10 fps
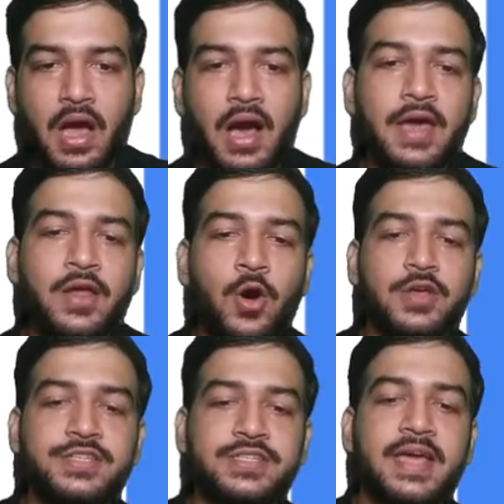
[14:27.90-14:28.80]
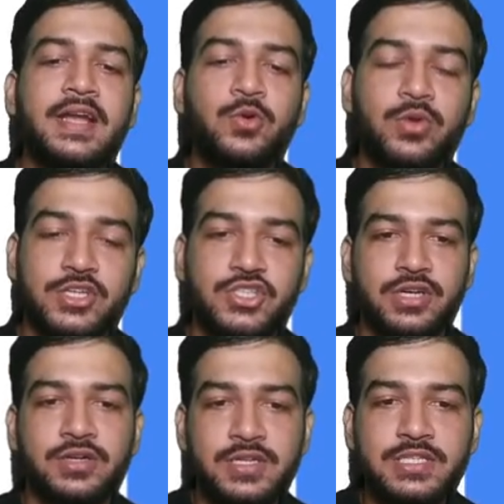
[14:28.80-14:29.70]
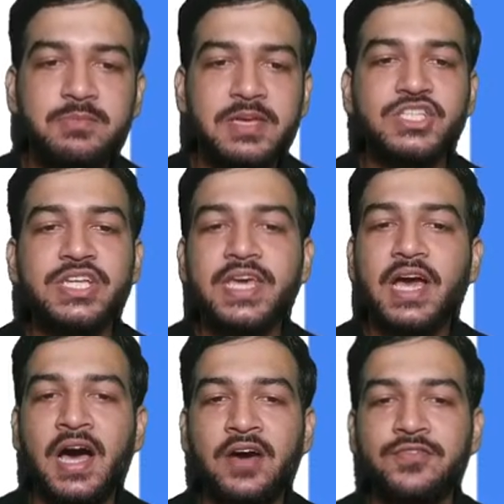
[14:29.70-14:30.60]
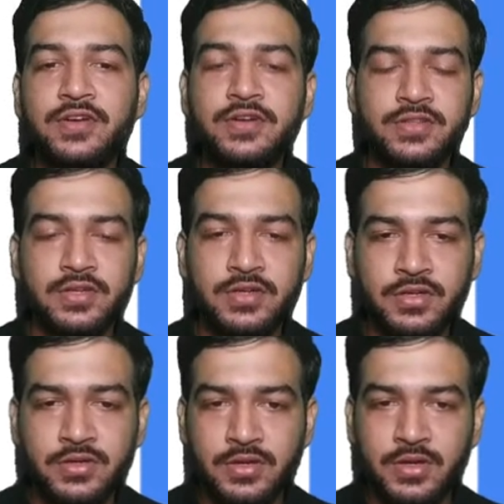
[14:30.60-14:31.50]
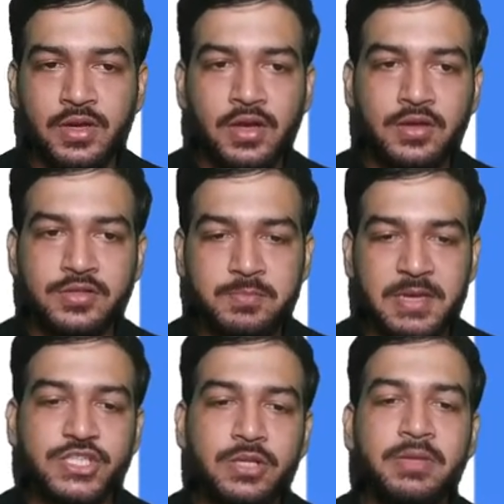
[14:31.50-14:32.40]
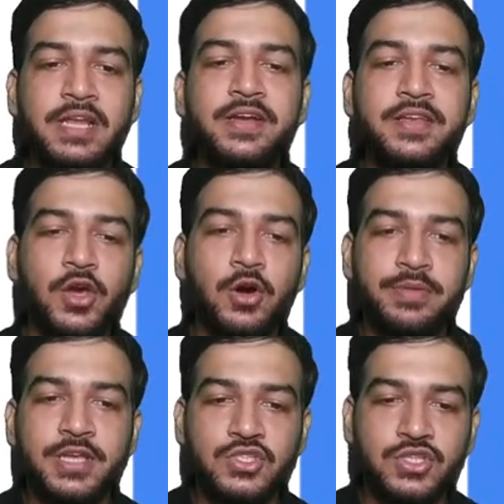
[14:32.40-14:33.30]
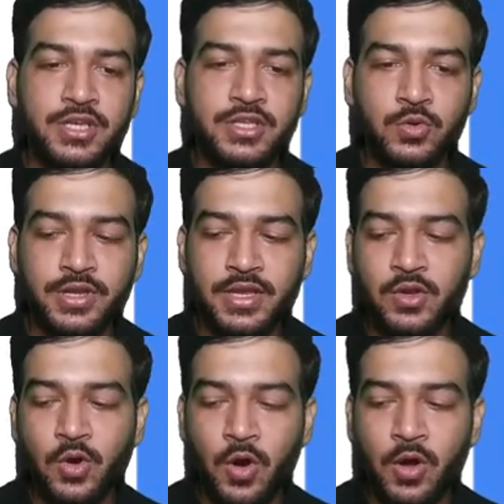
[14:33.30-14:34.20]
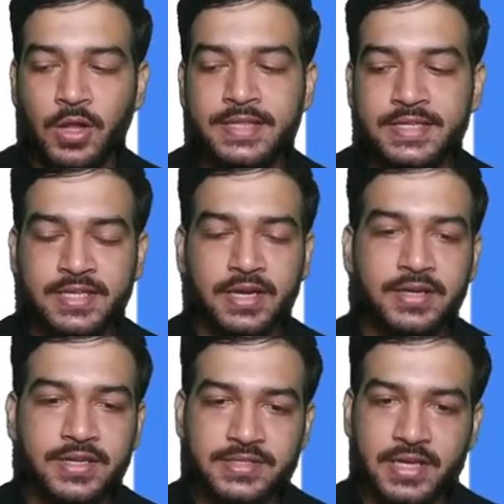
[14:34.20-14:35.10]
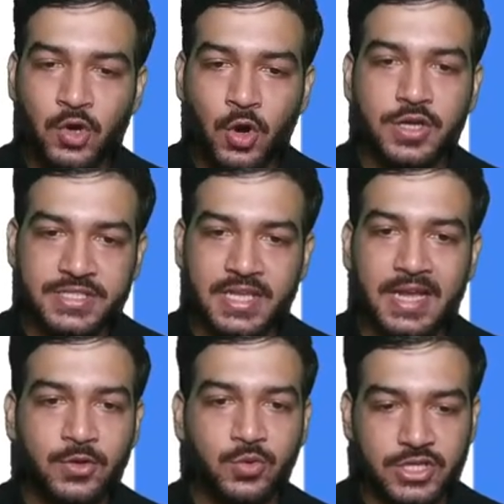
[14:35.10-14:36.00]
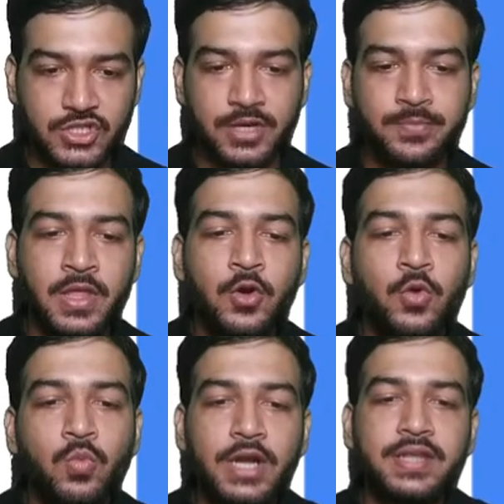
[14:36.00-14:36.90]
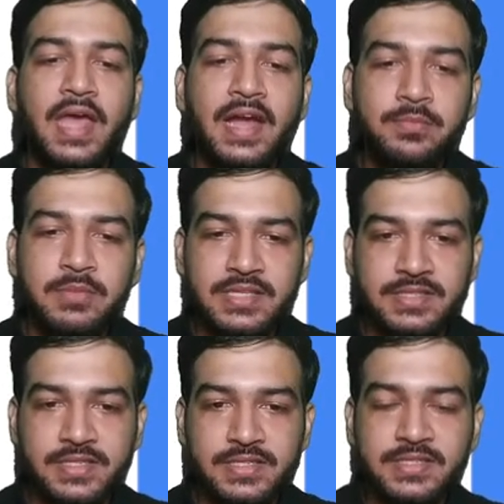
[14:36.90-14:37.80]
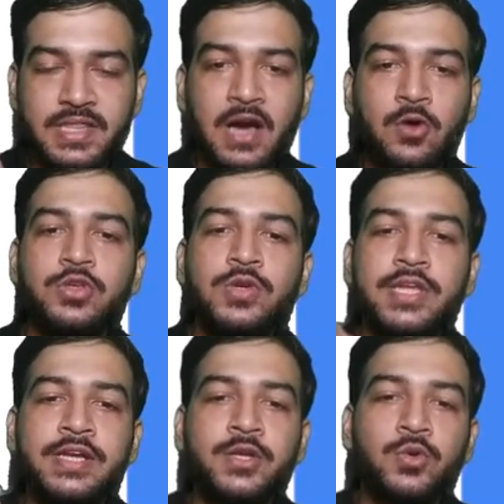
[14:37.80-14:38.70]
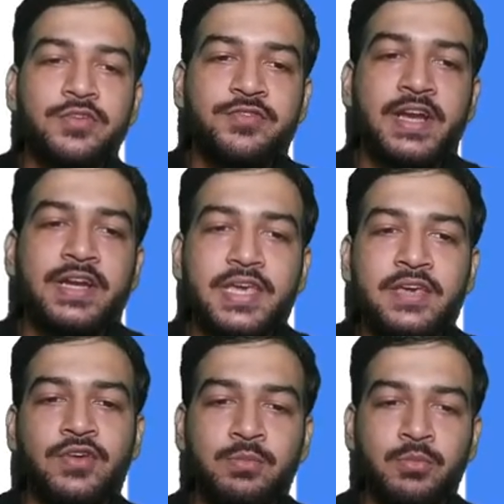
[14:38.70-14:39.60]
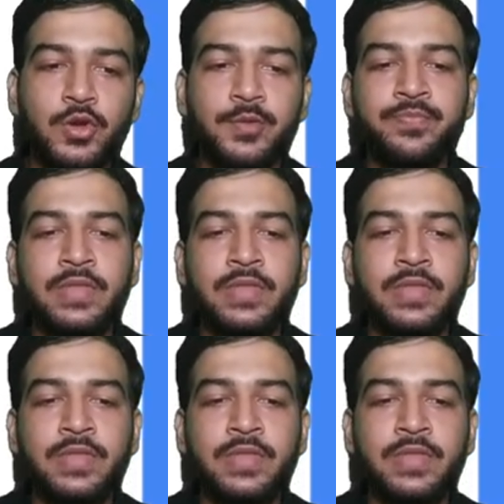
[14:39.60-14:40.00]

Are hostile to Russia, especially after the special military operation in Ukraine. All these countries are hostile to Russia. What that means is now you need to defend even more.